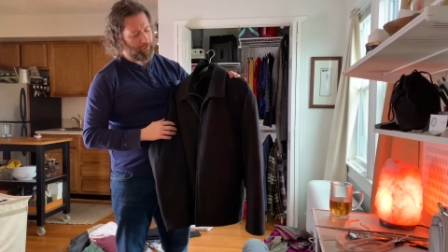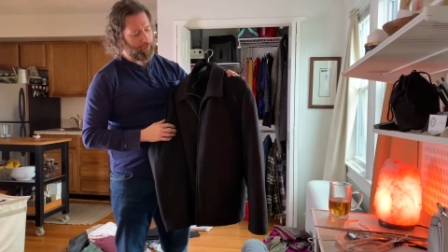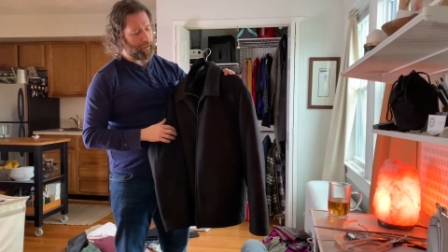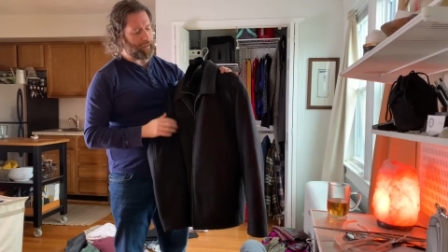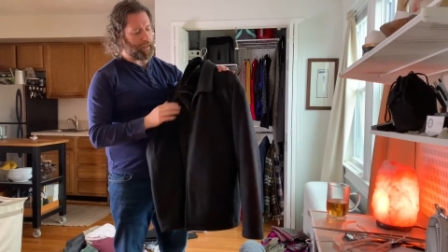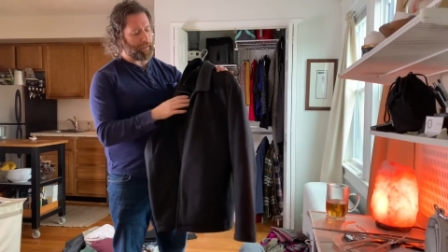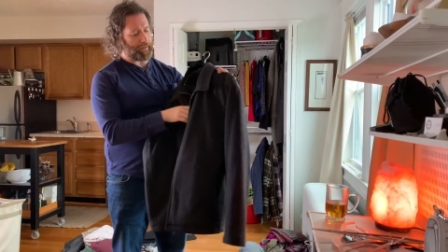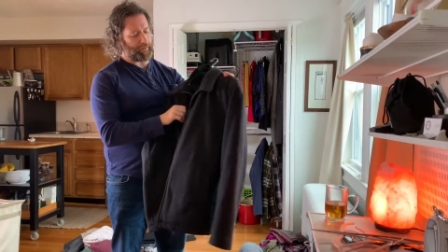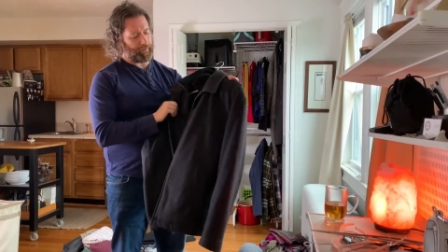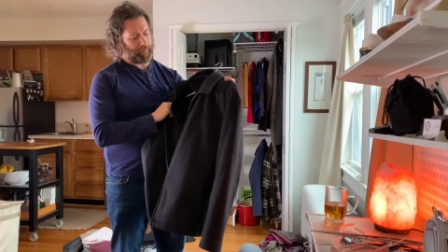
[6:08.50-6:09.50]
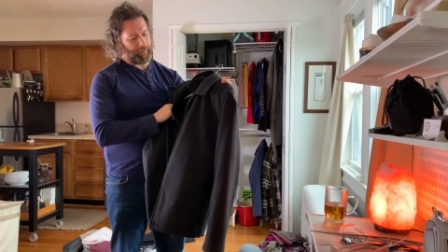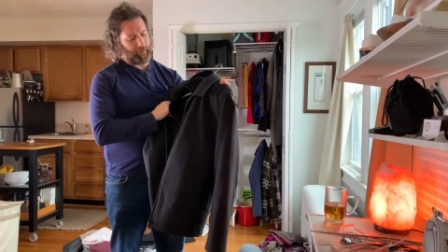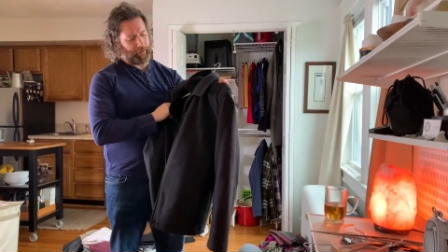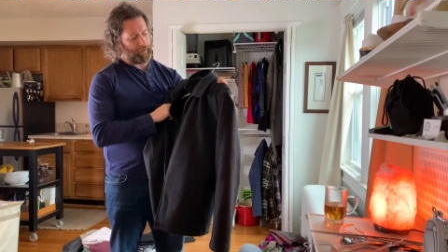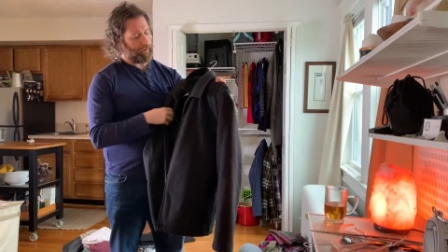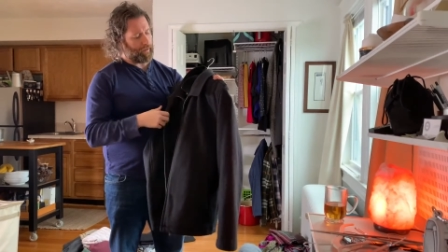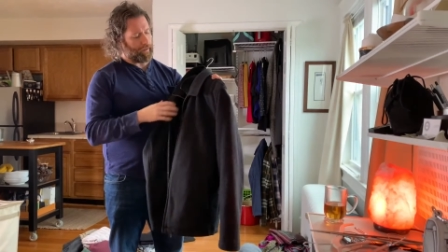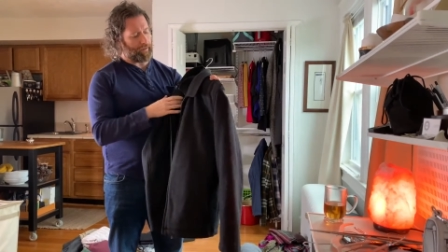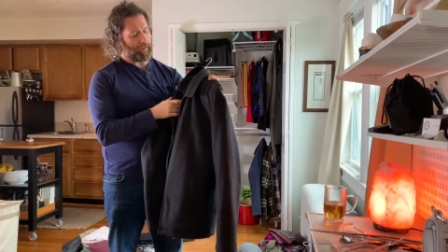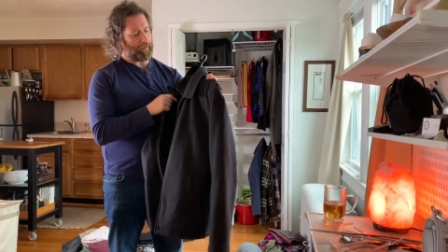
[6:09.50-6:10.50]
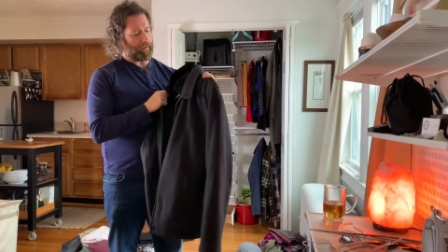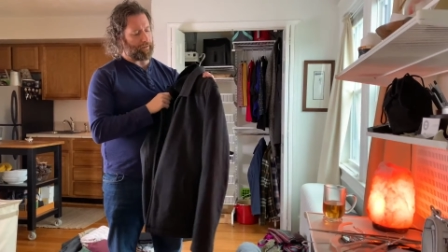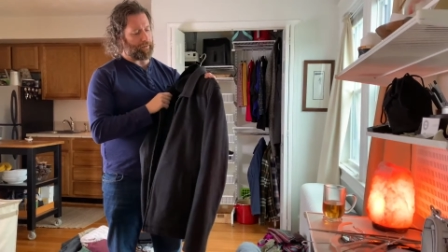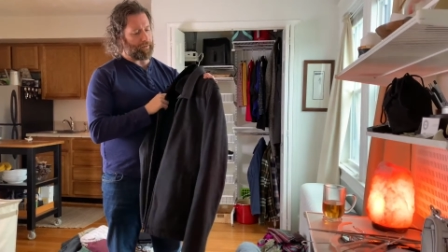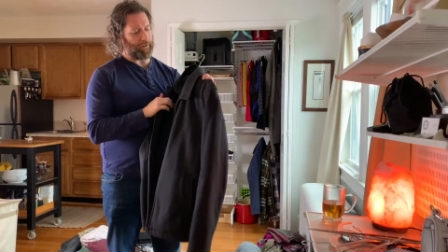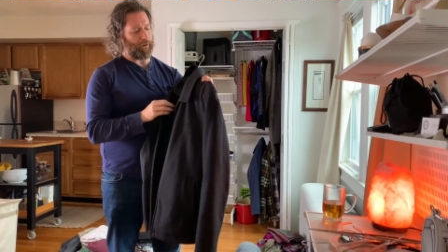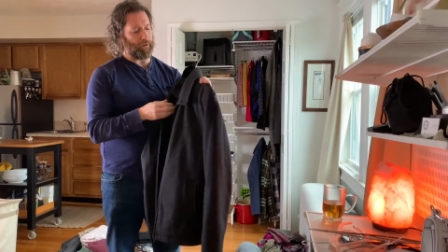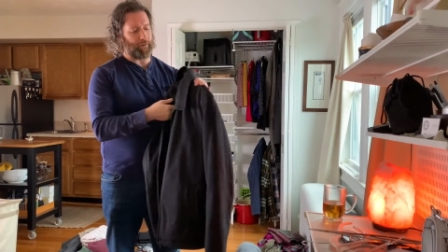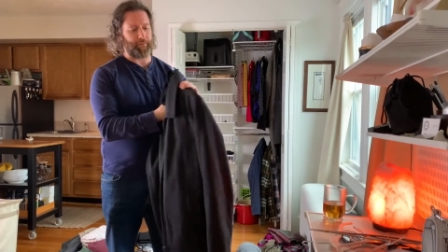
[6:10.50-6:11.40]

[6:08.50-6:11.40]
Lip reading: though I like it, I think it's a discard.